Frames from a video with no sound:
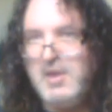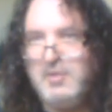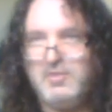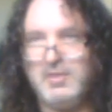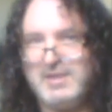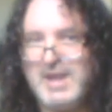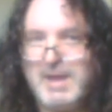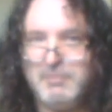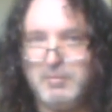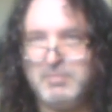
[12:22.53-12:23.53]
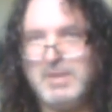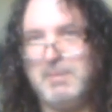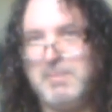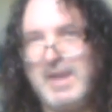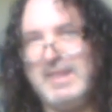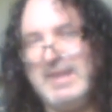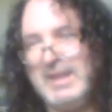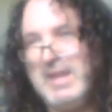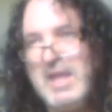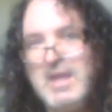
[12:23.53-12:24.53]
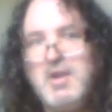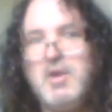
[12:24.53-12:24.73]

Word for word: ignorant to the time loop thing.